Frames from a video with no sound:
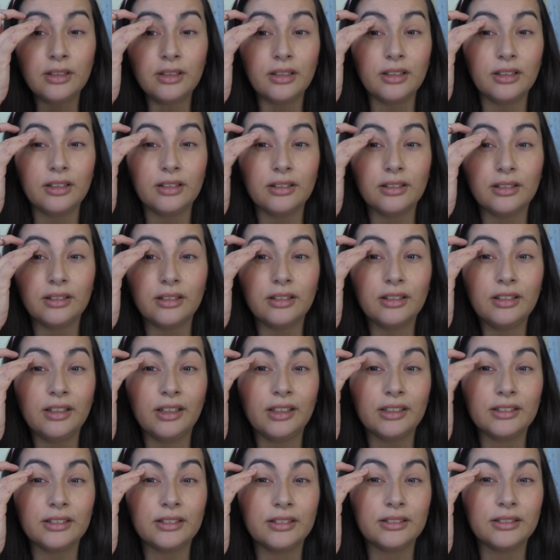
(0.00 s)
and then it
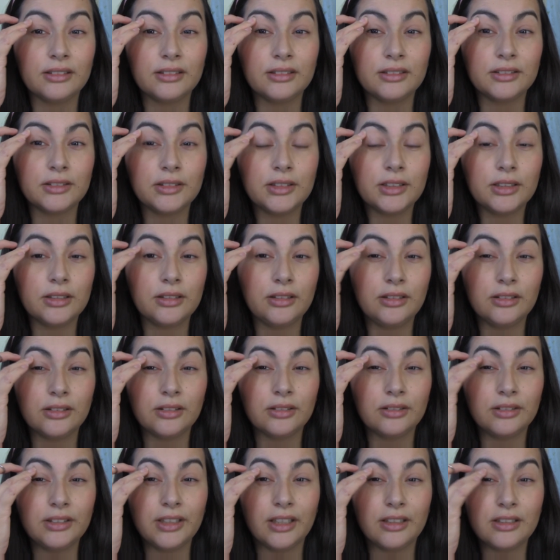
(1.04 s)
kind of, you
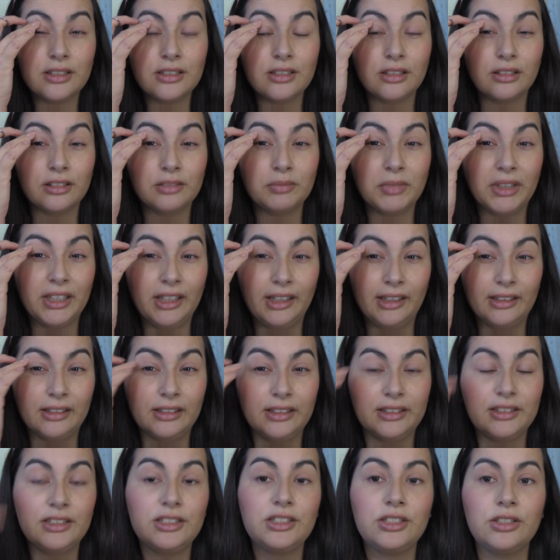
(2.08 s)
know, gets on my
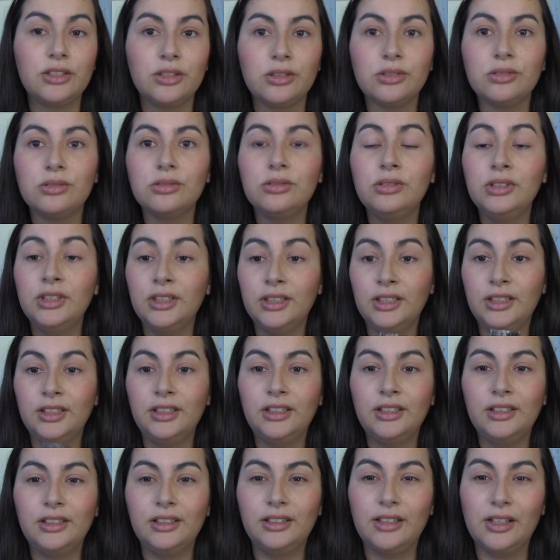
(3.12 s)
eyelids, too.
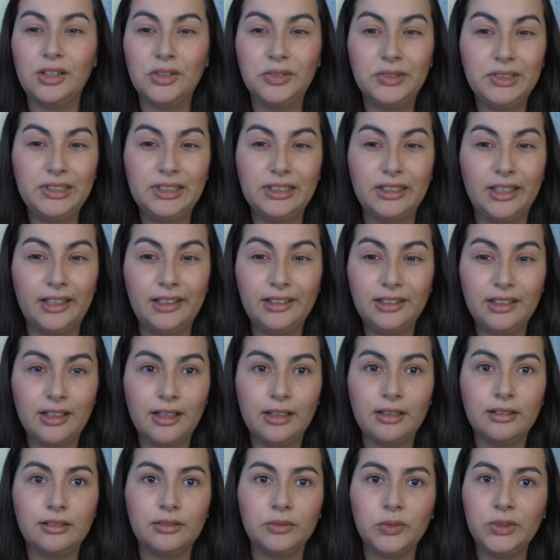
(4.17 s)
And I don't really like
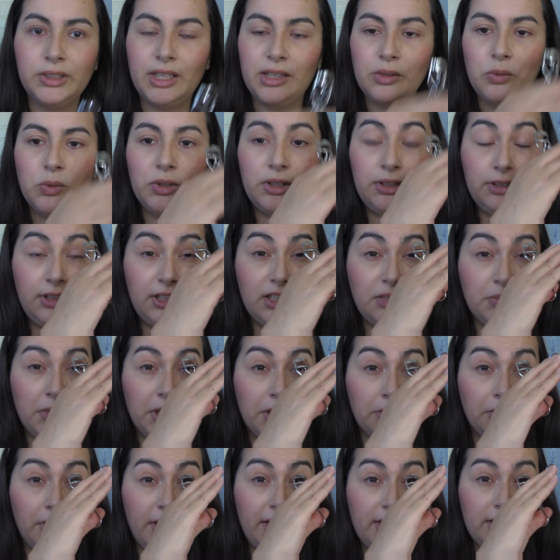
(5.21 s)
that. When I wear, like, my
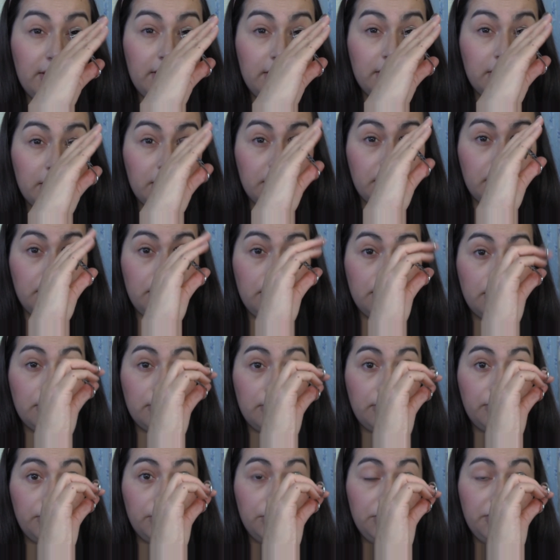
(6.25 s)
regular
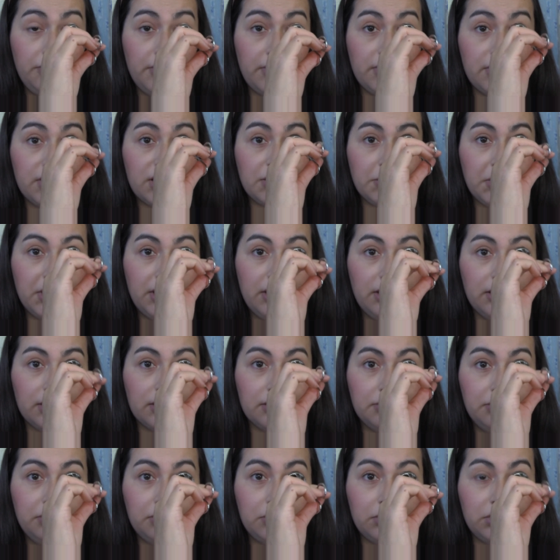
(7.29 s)
full face
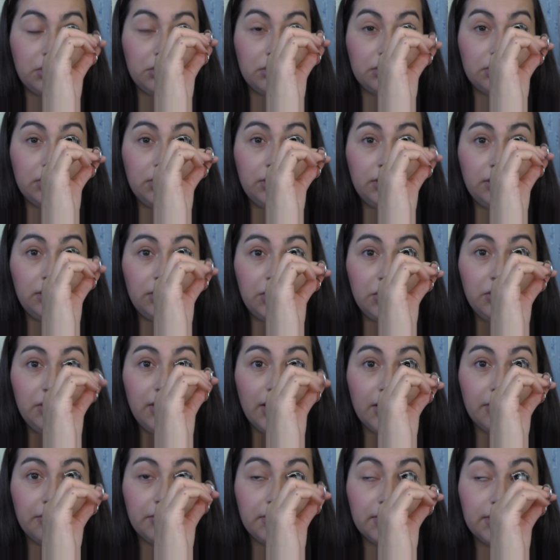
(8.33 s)
makeup, well, you
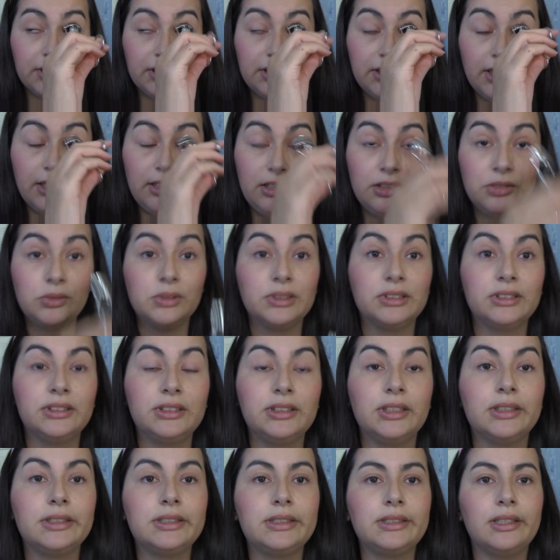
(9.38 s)
can't really tell when it
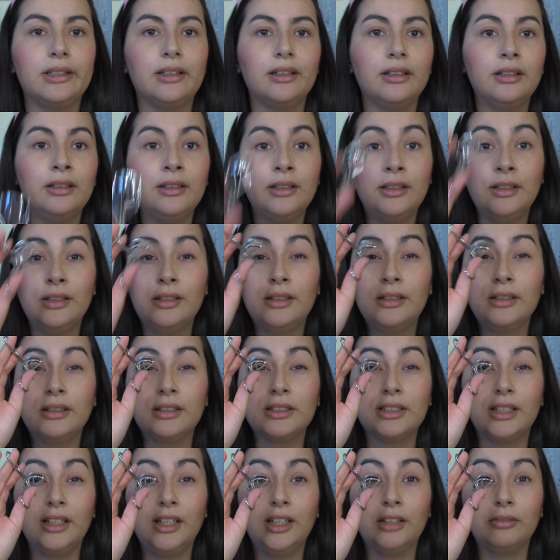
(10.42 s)
does that,
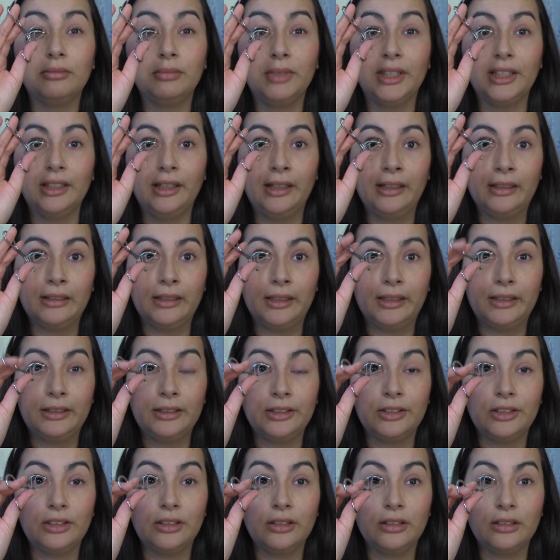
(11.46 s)
because I have my
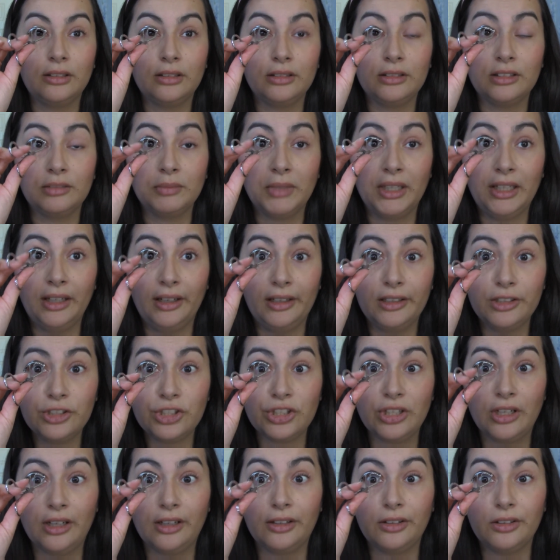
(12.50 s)
eyeliner on, and my
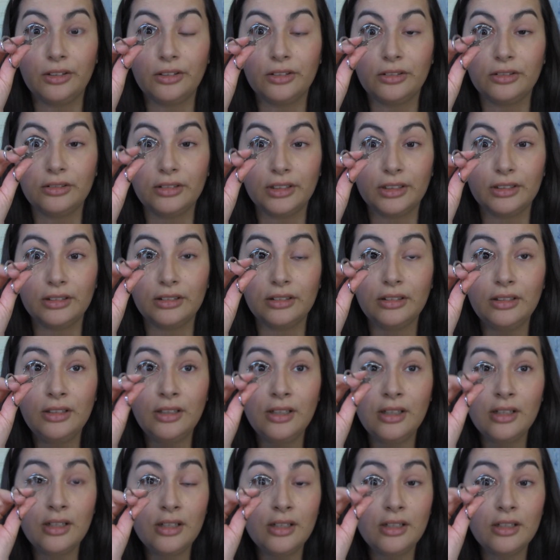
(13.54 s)
eyeshadow, and
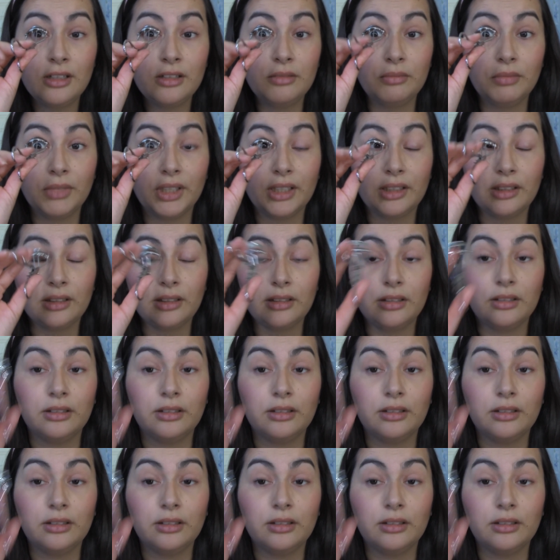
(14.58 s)
my,